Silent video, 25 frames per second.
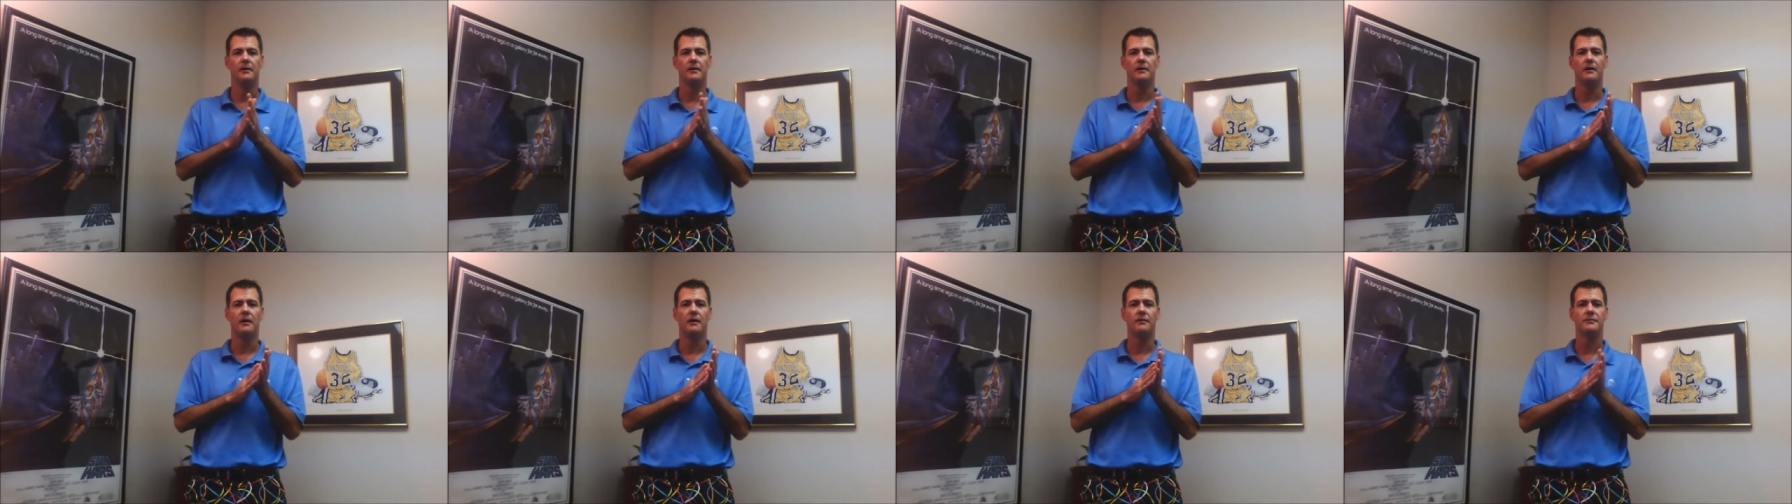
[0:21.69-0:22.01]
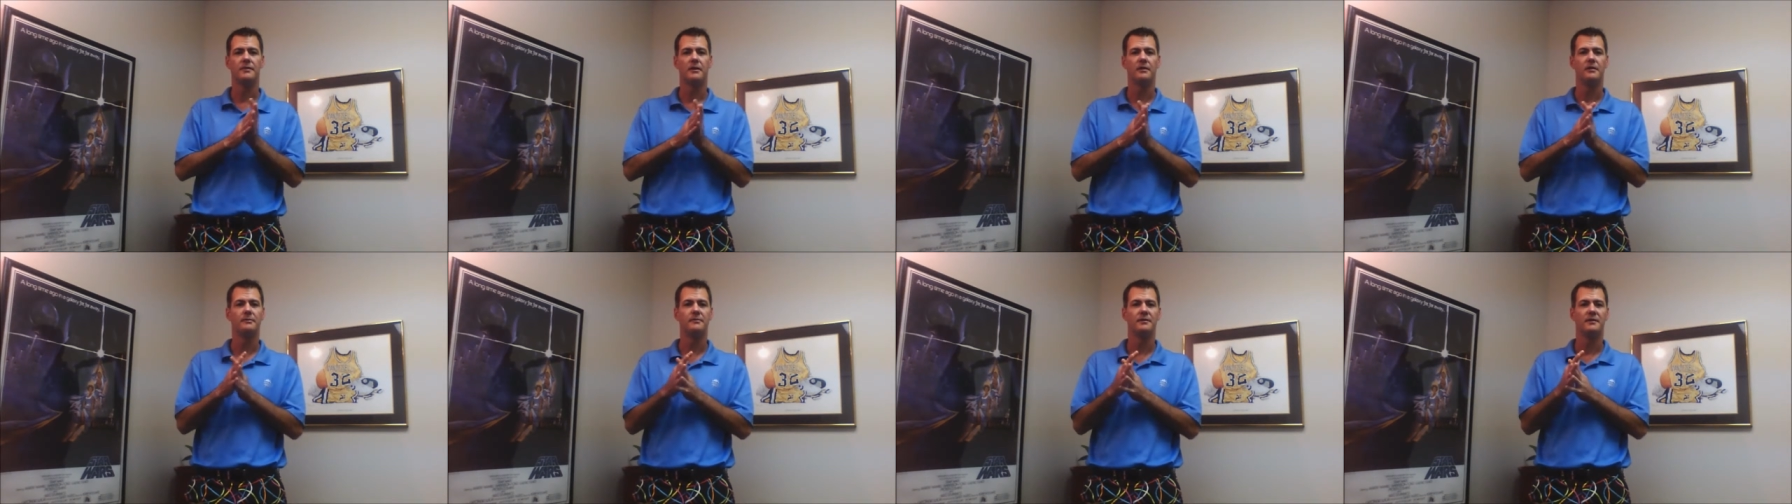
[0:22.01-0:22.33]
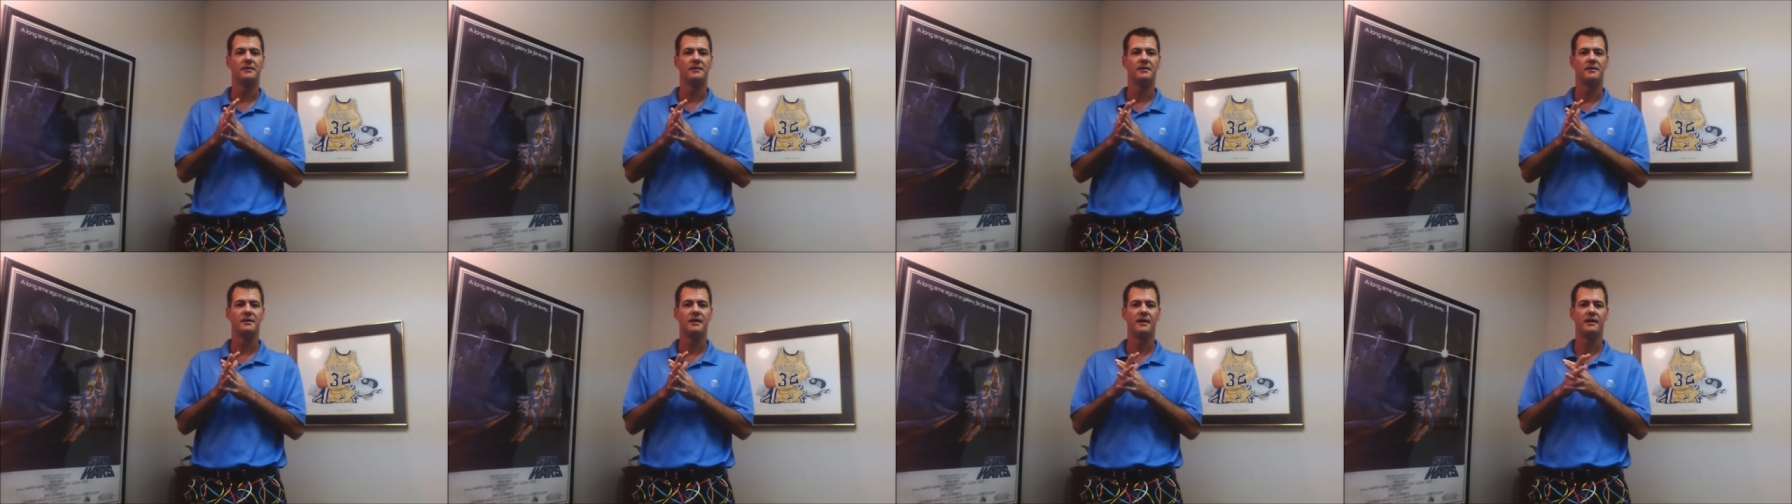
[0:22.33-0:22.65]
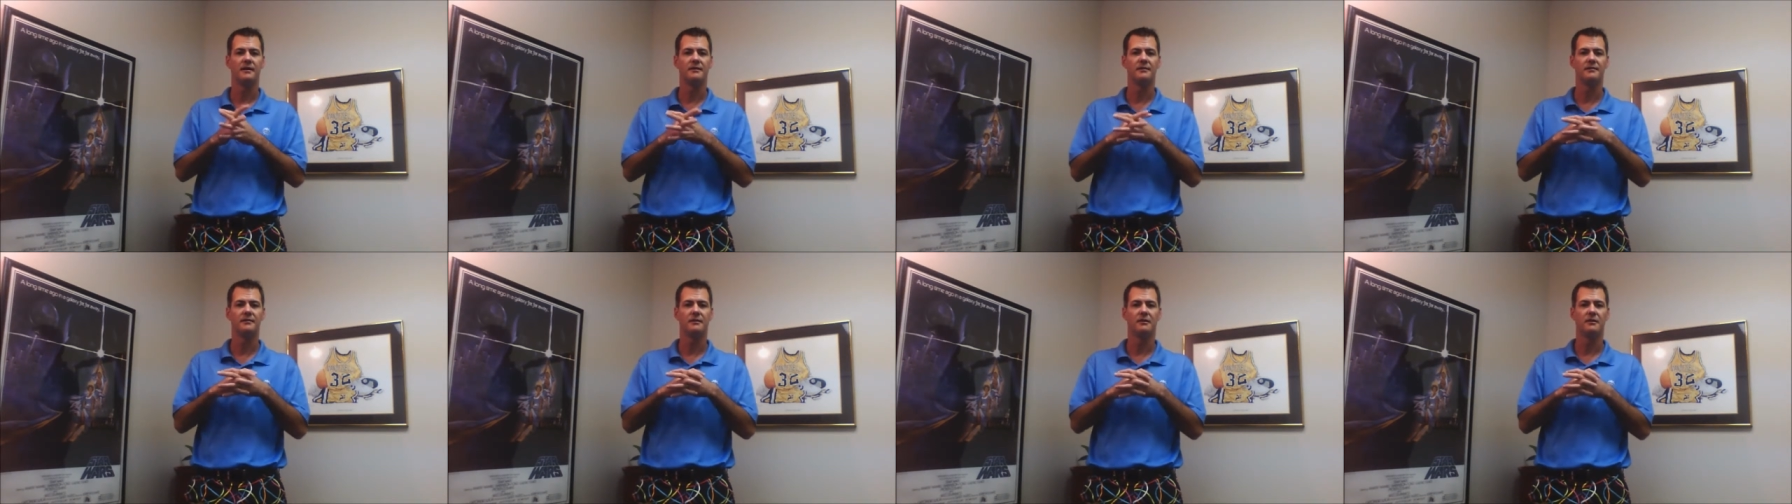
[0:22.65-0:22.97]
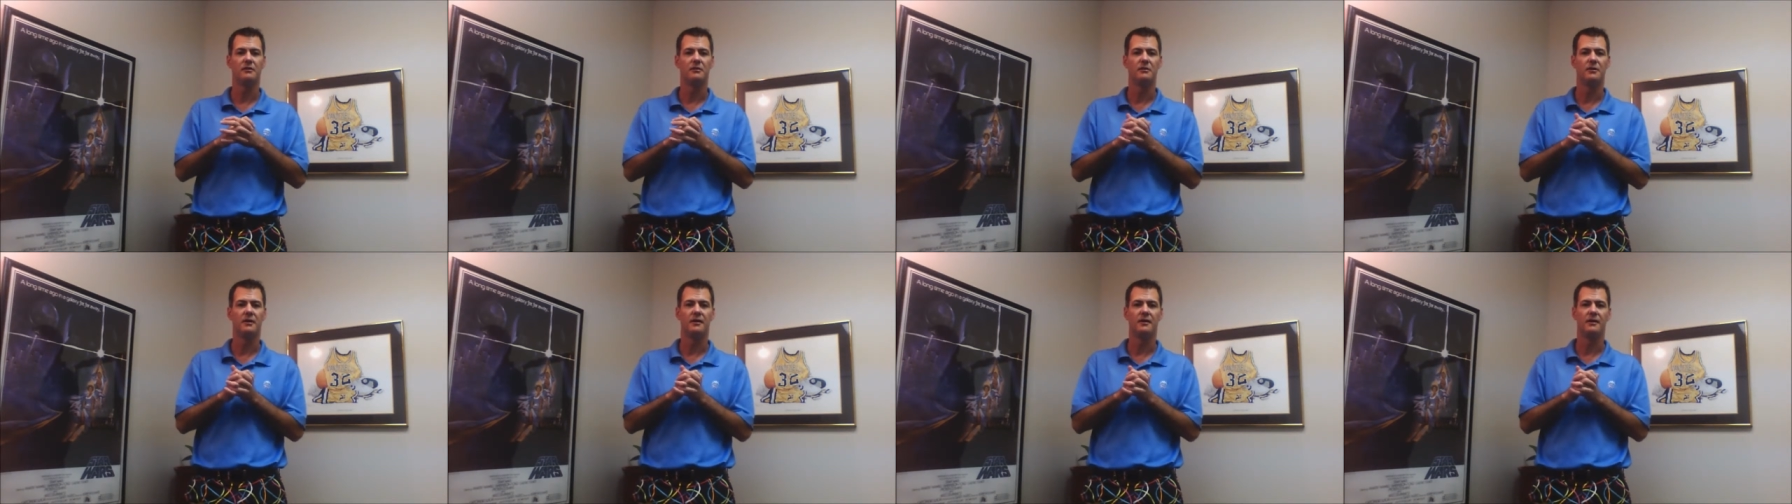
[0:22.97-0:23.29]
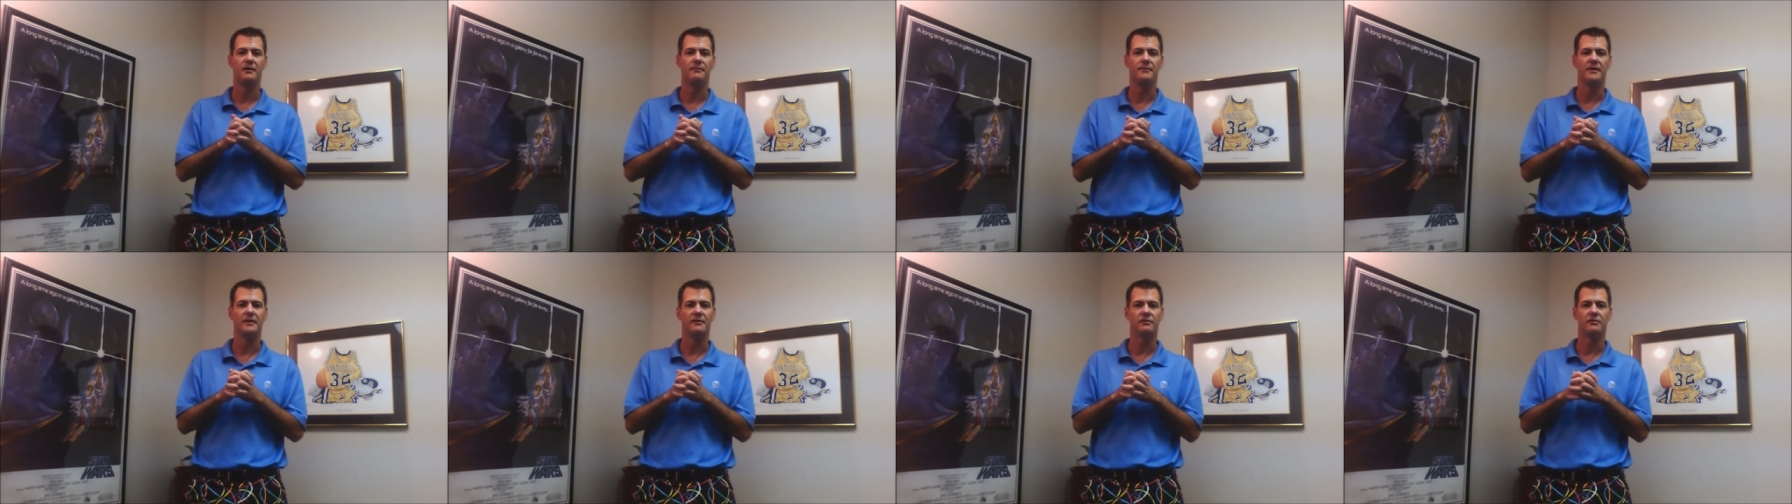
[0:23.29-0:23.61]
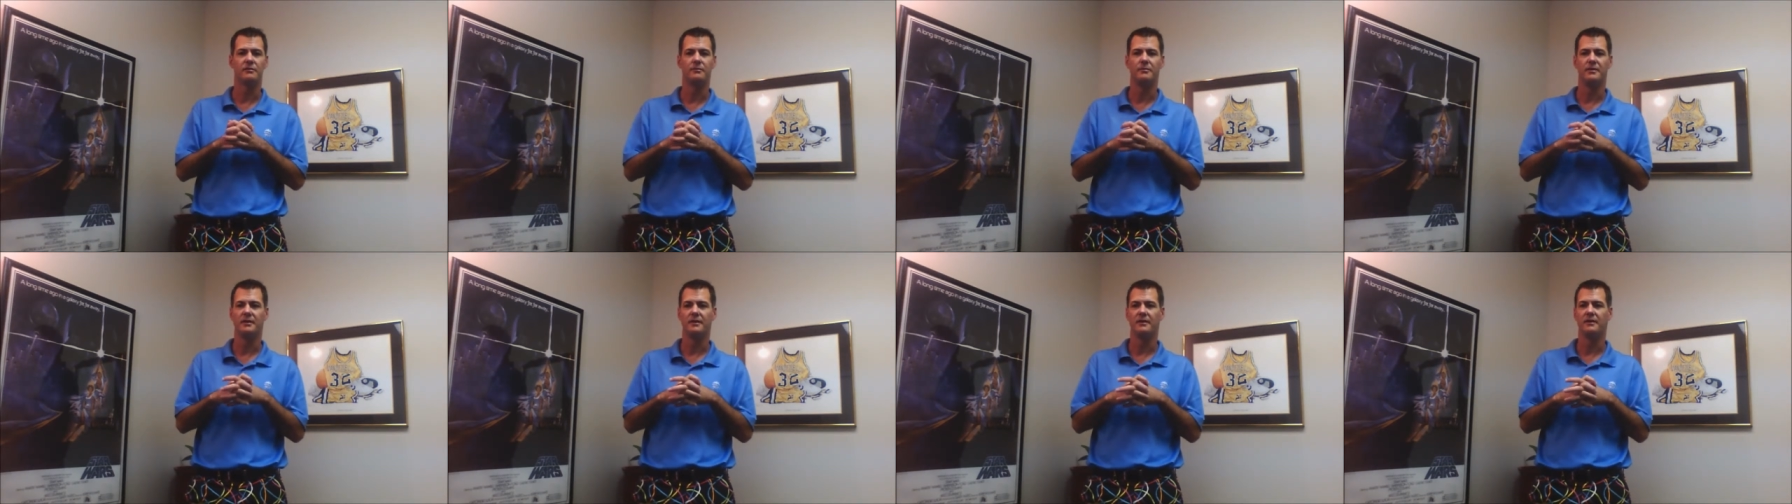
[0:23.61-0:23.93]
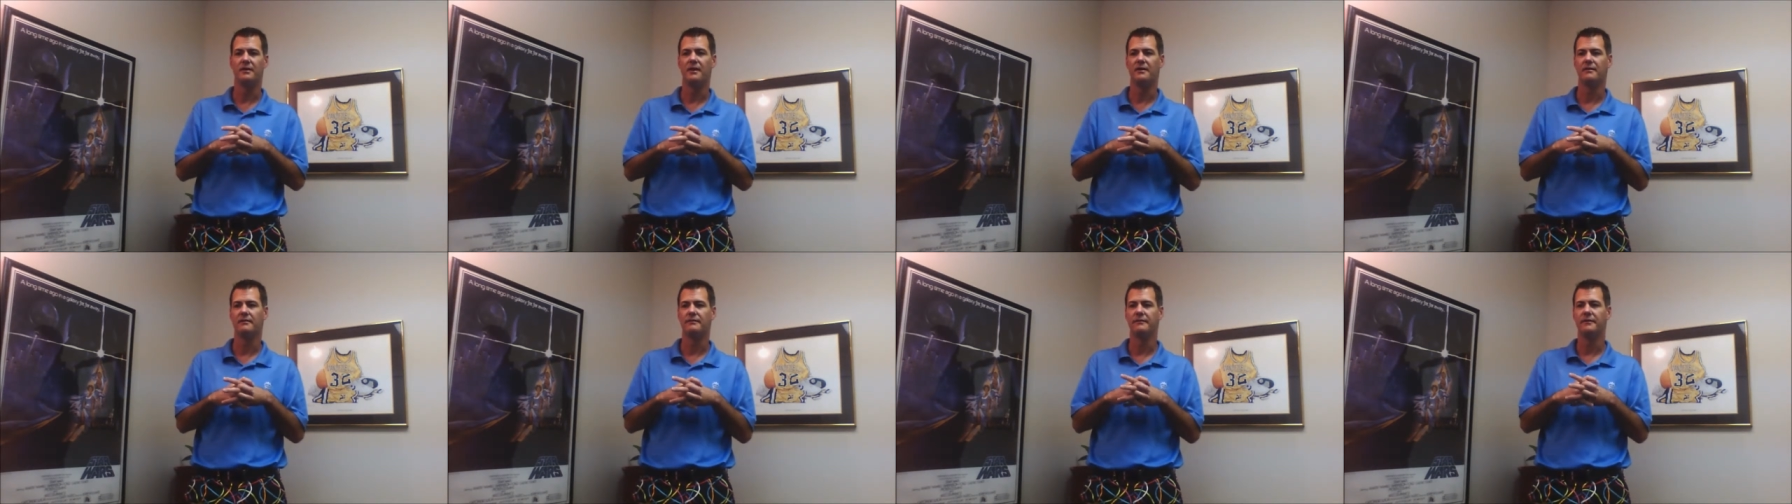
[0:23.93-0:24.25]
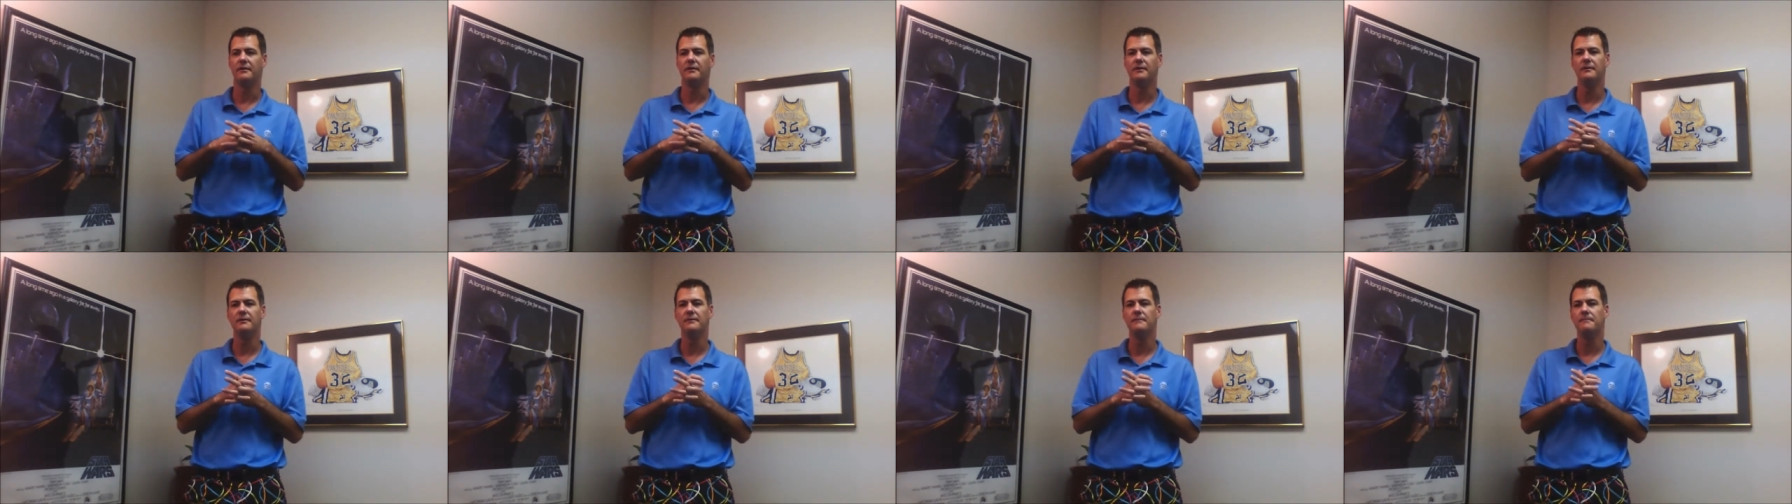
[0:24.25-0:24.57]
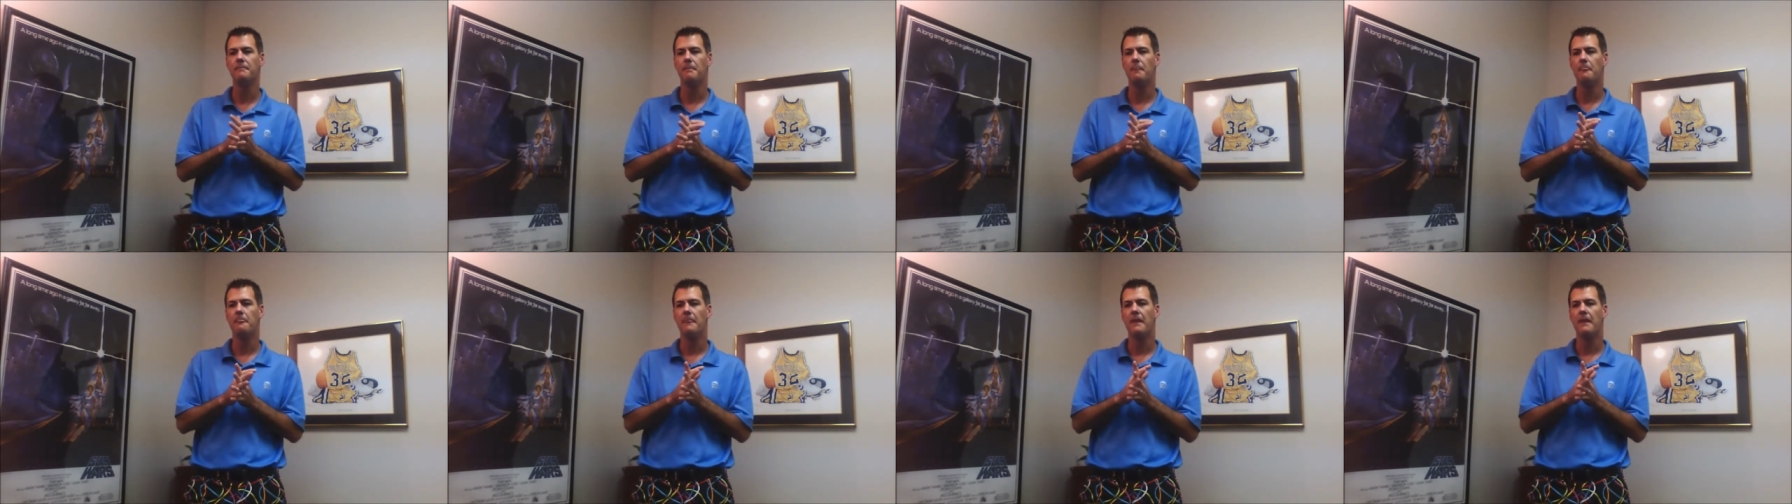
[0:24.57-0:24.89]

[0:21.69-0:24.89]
golf tournament today, so that should be a lot of fun.